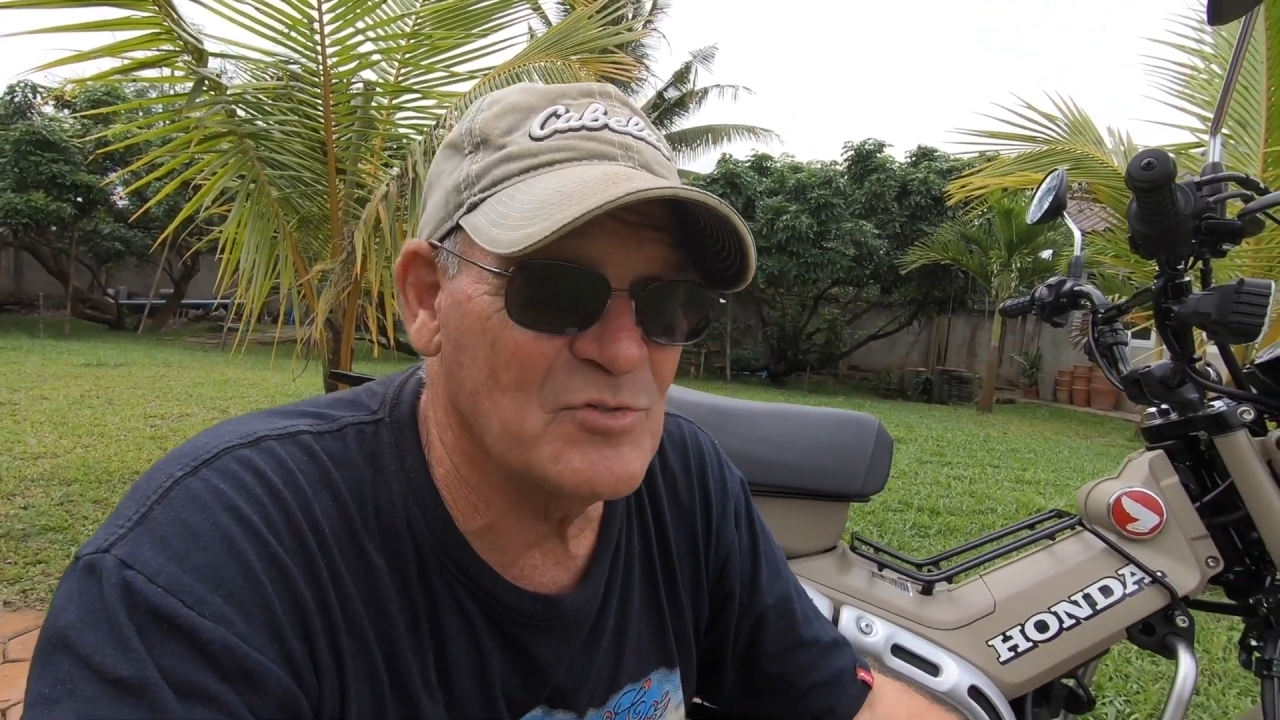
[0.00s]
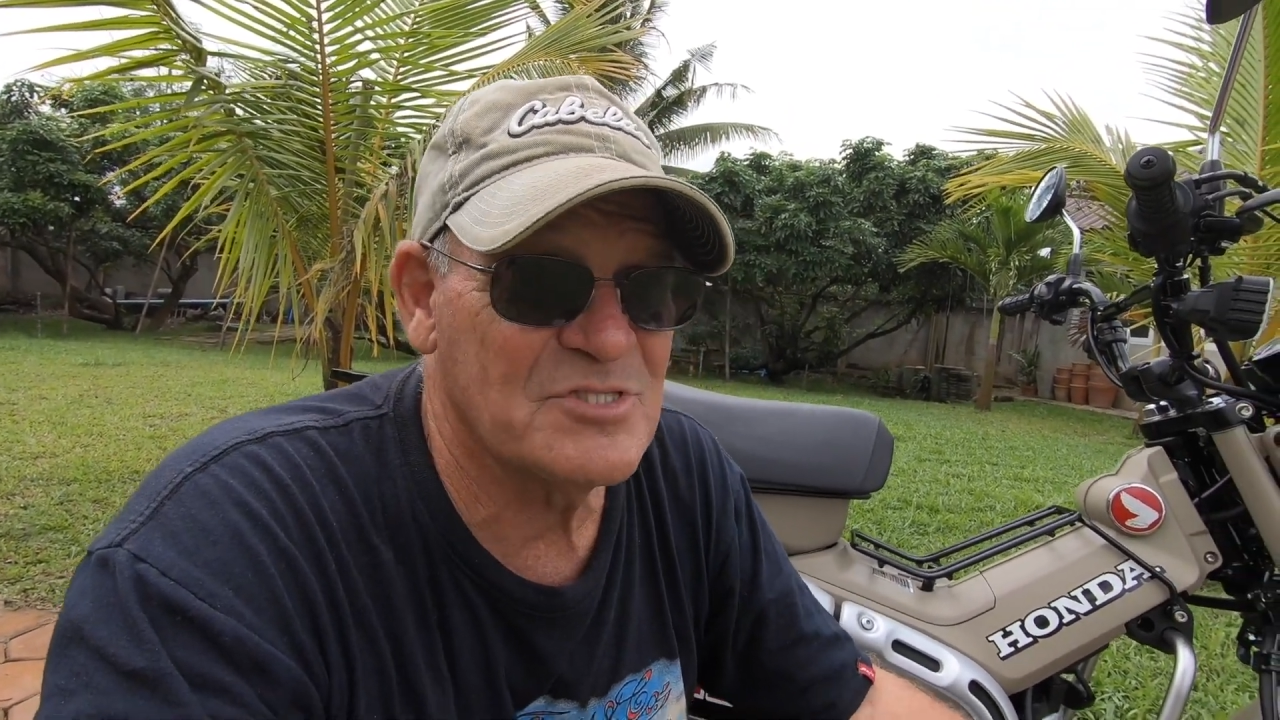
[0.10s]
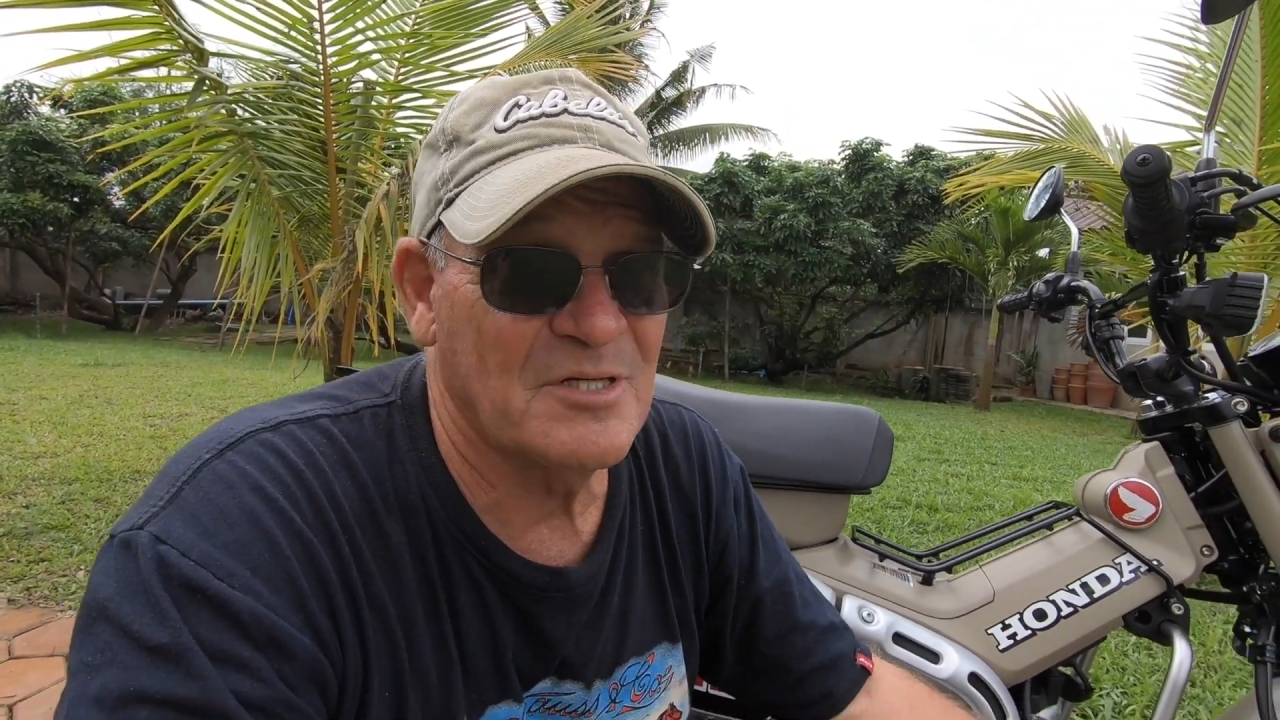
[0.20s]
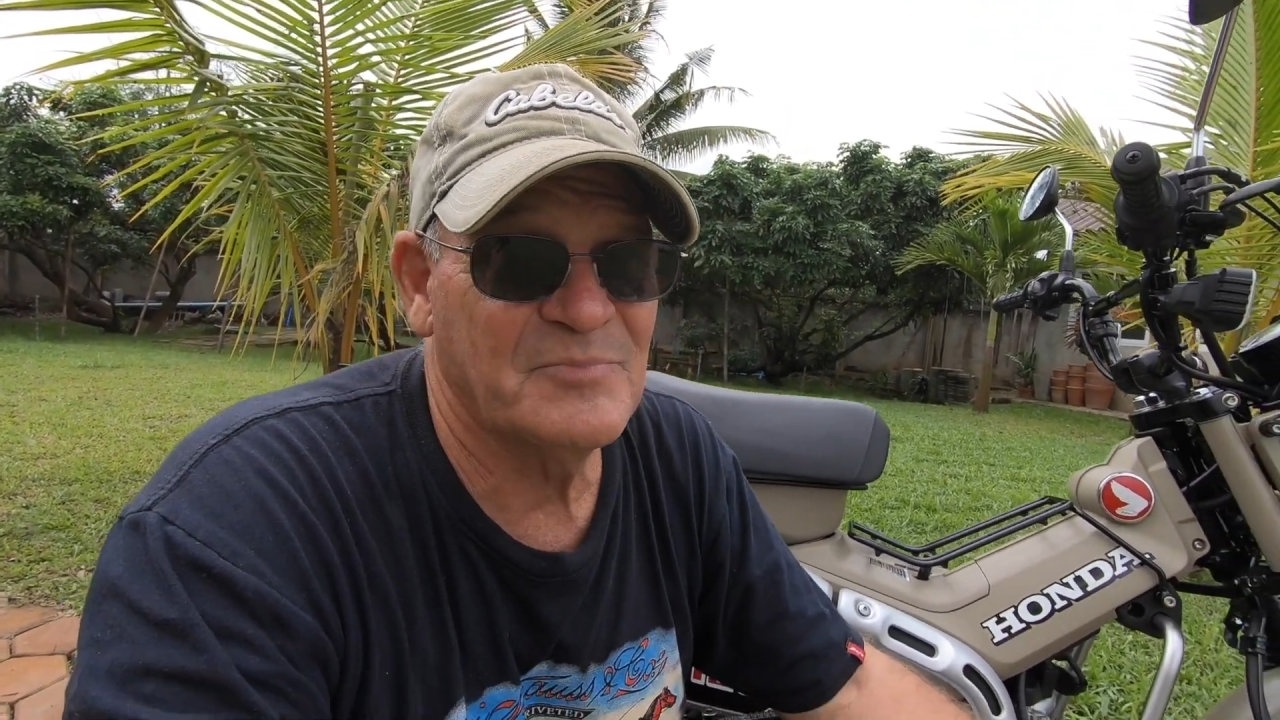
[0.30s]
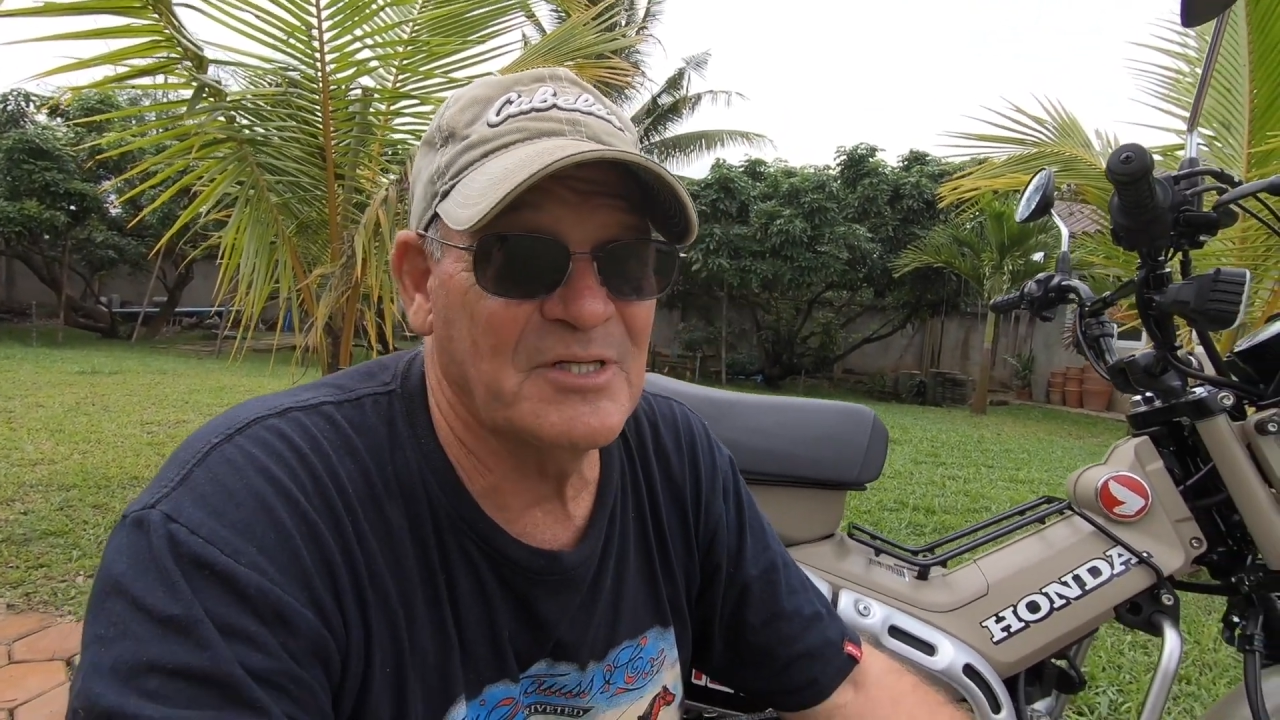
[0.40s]
with
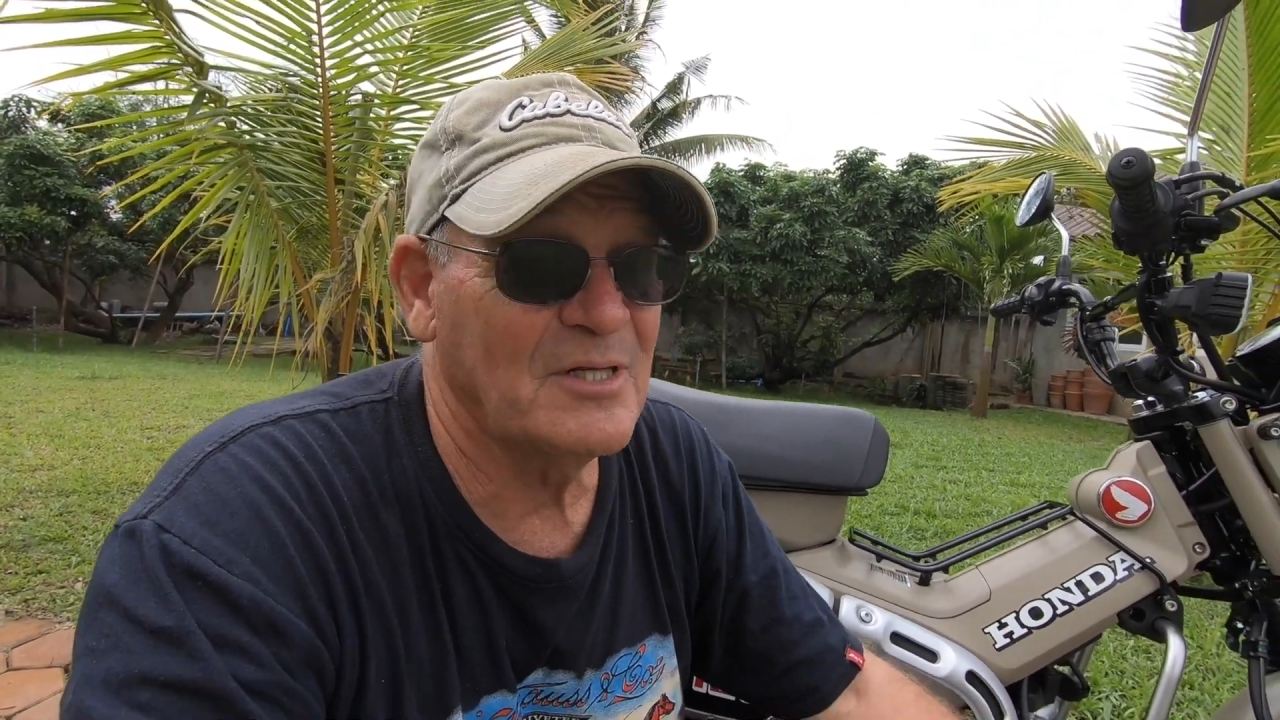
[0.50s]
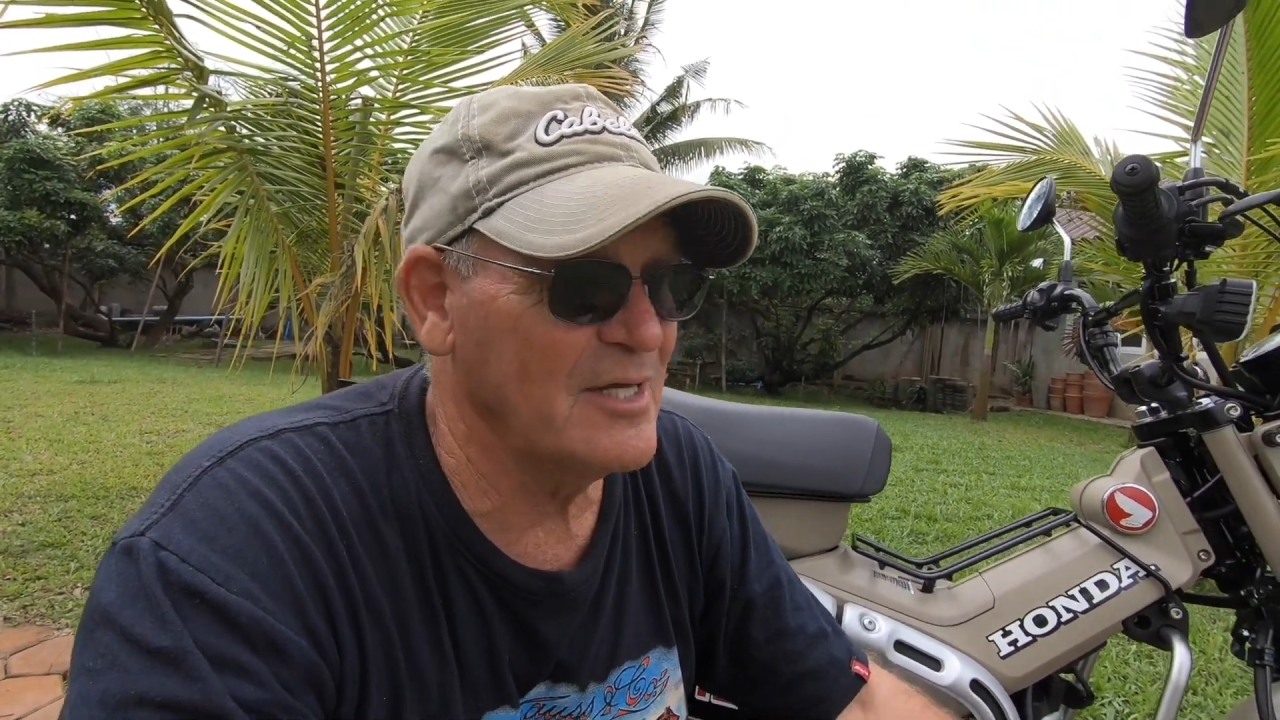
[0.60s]
something